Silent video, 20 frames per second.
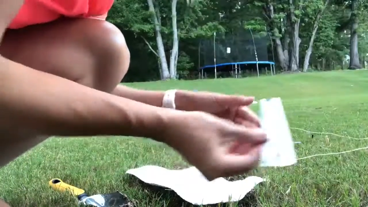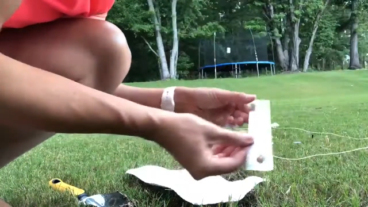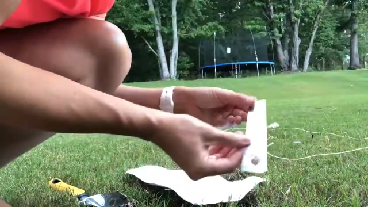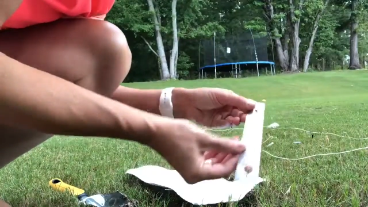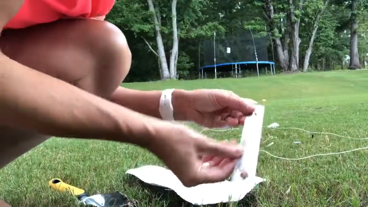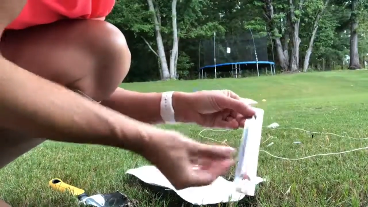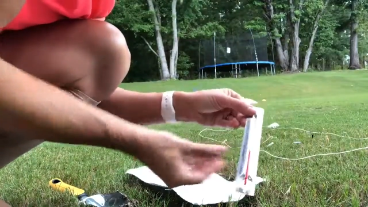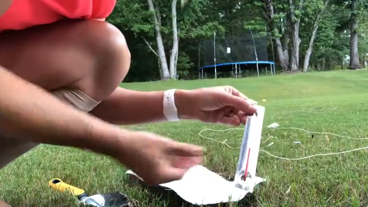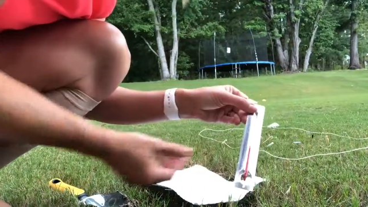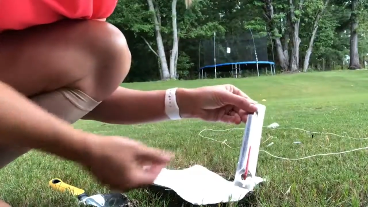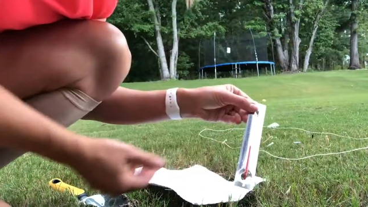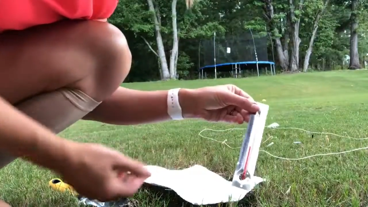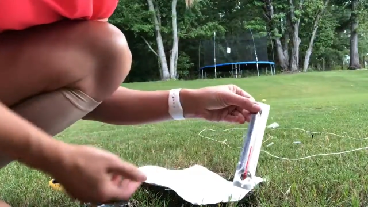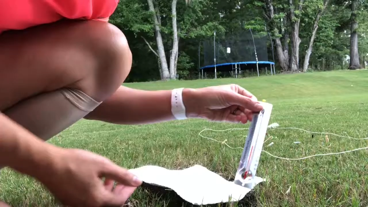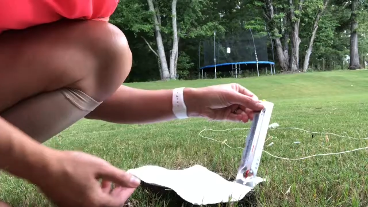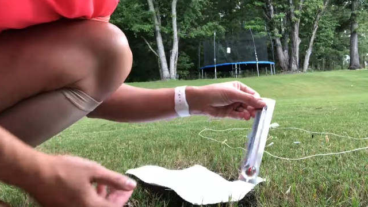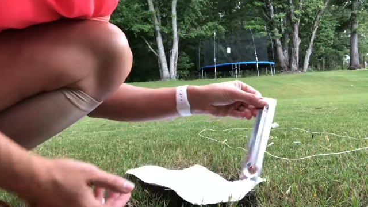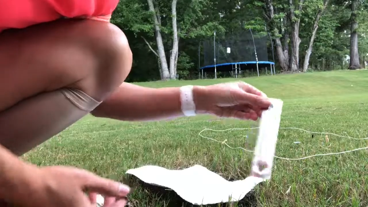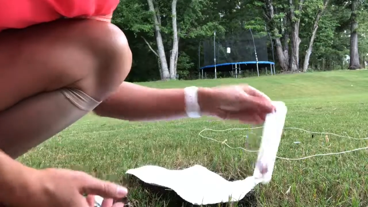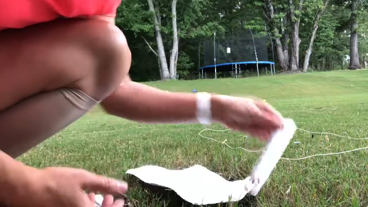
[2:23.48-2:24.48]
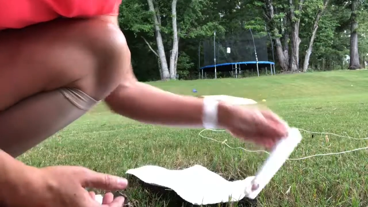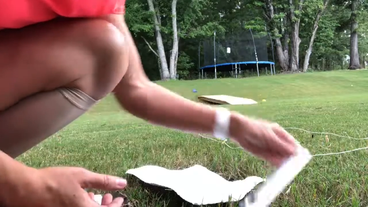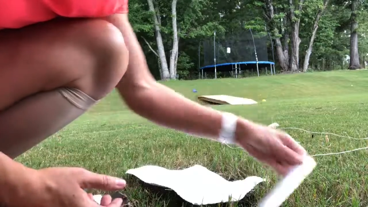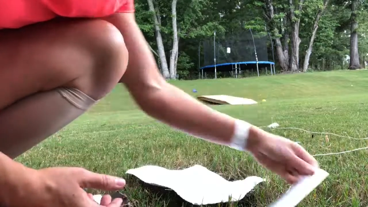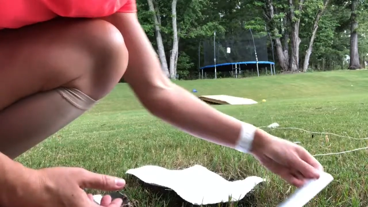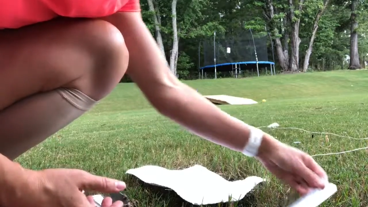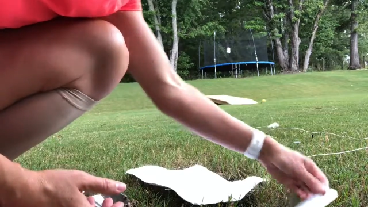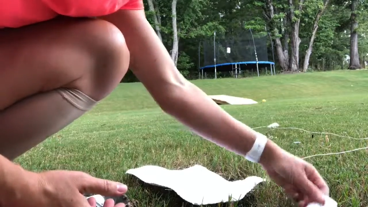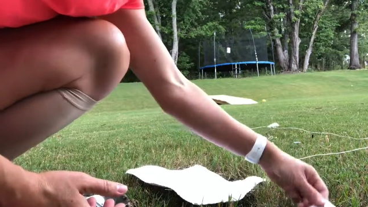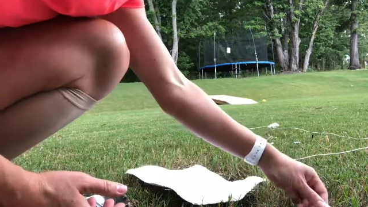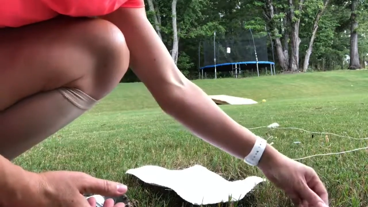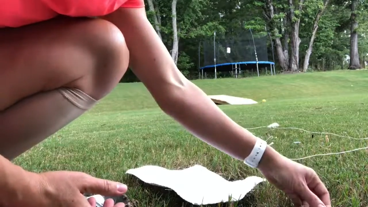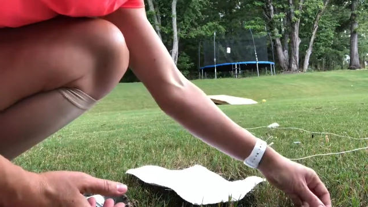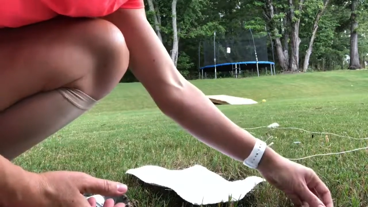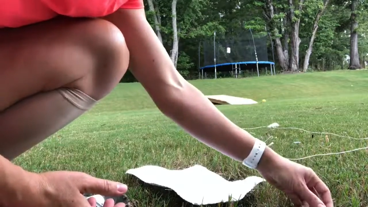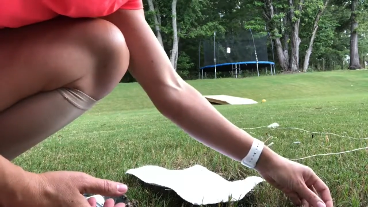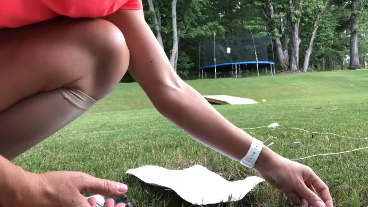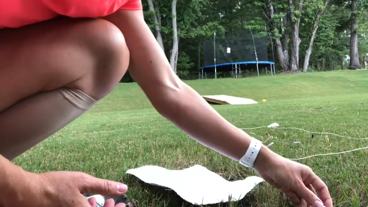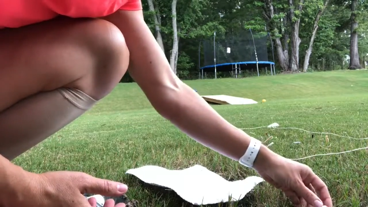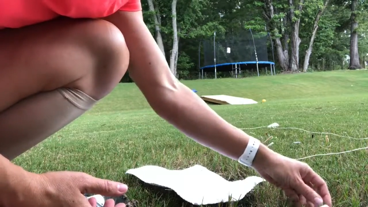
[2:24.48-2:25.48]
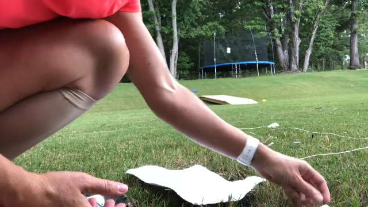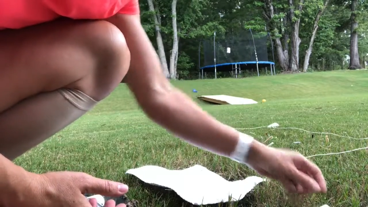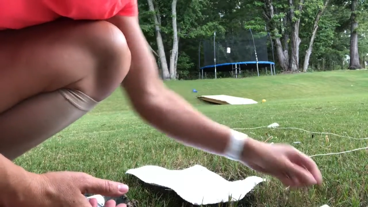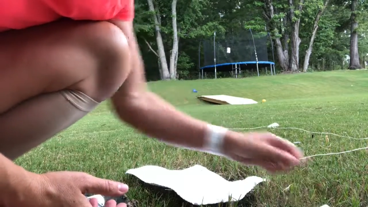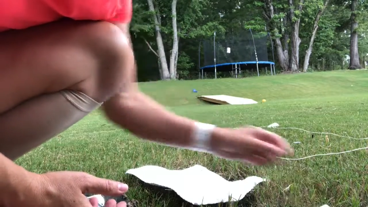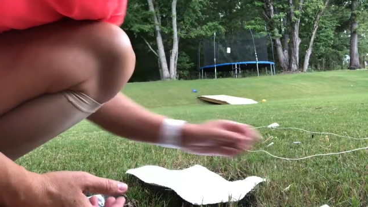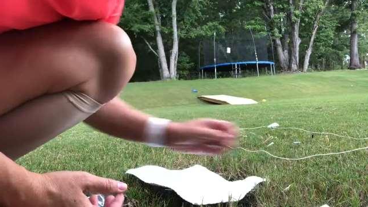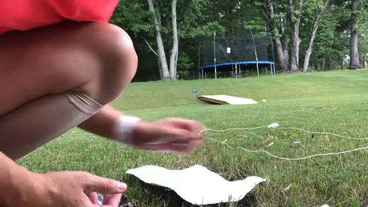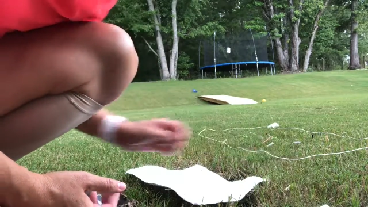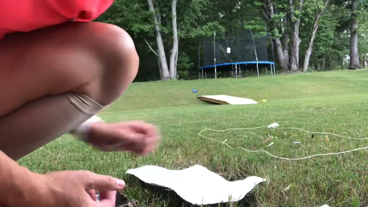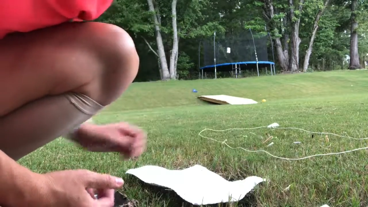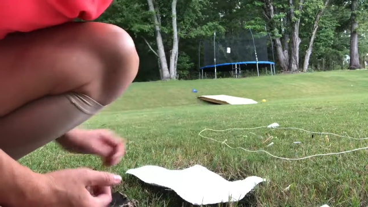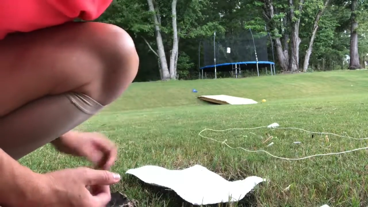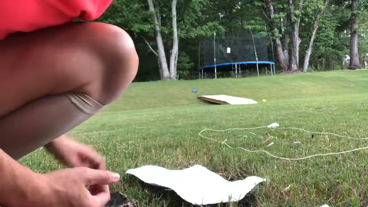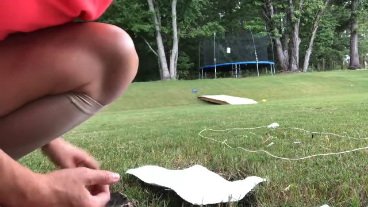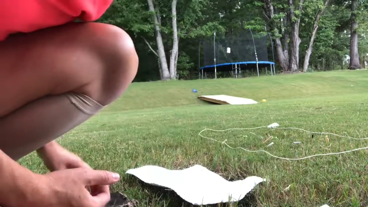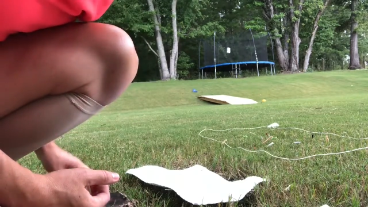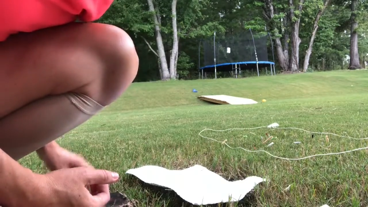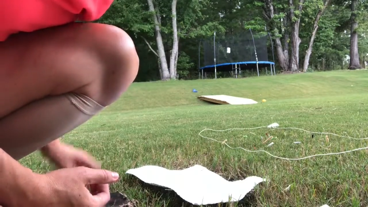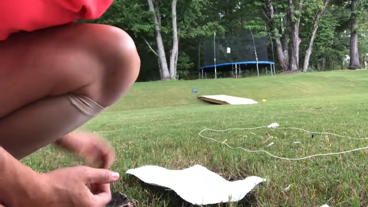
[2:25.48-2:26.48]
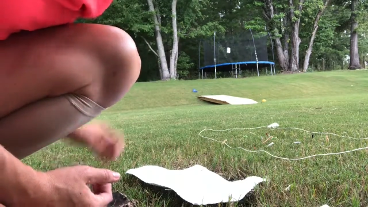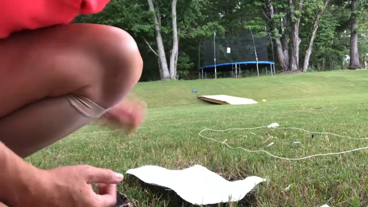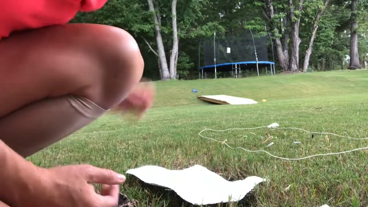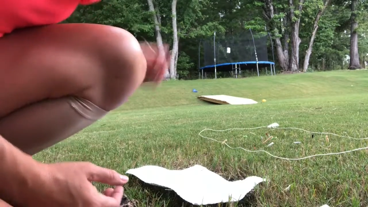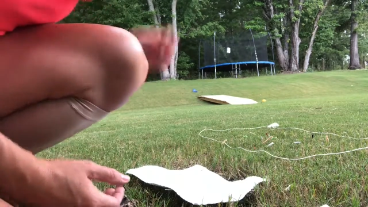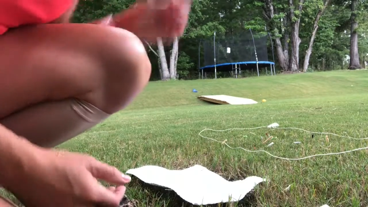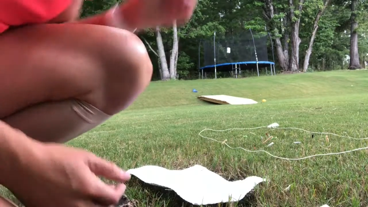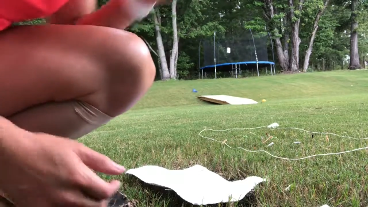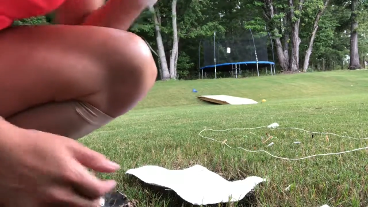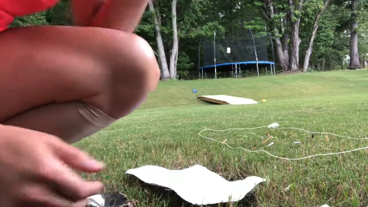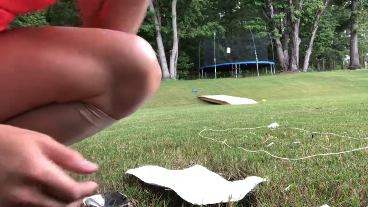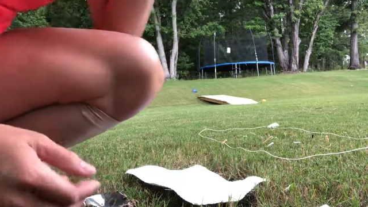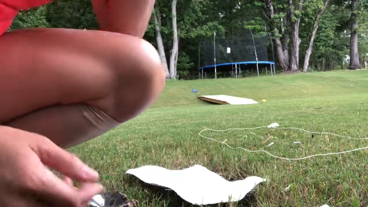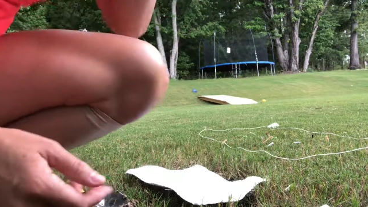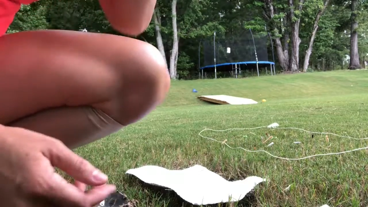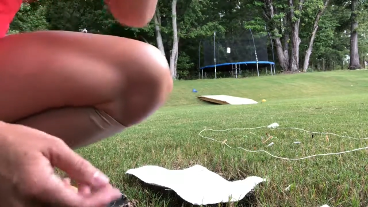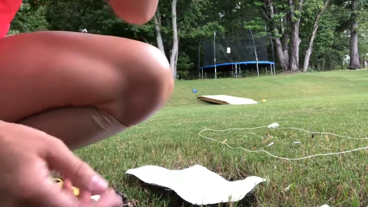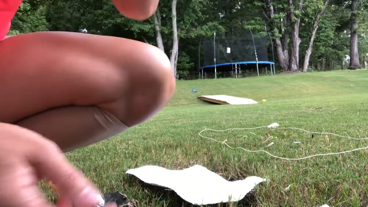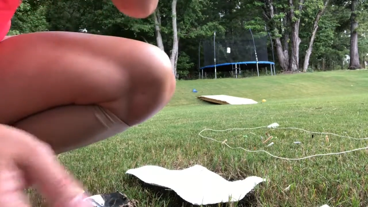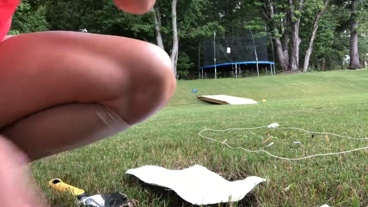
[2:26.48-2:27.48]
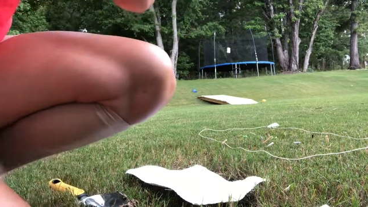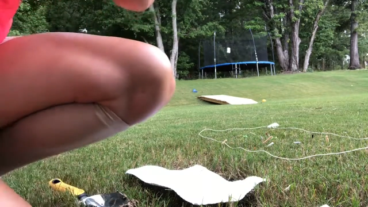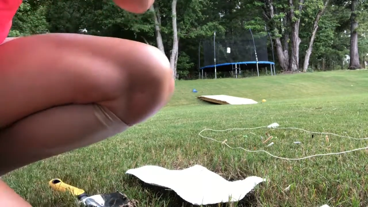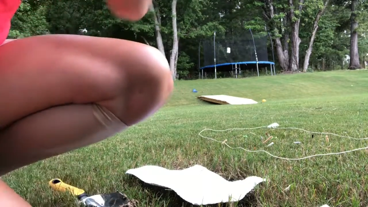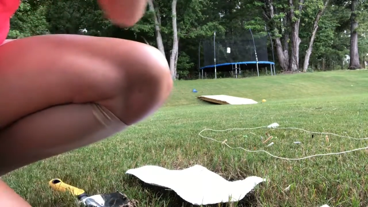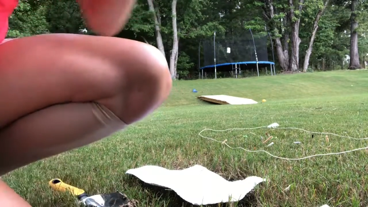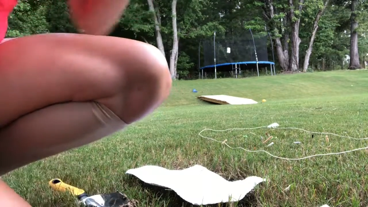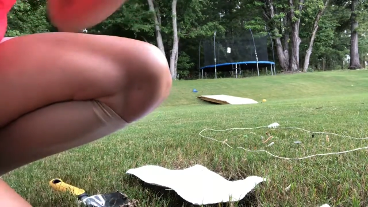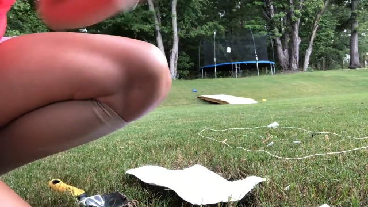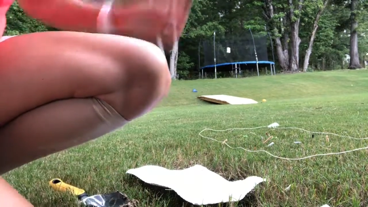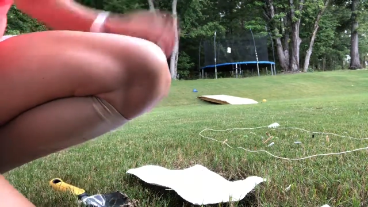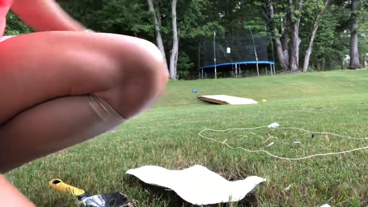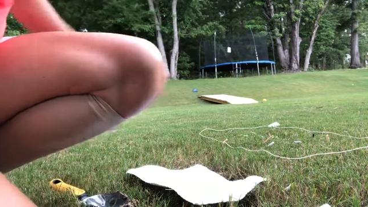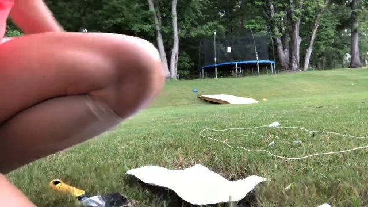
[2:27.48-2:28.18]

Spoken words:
Nobody's mouth can be seen.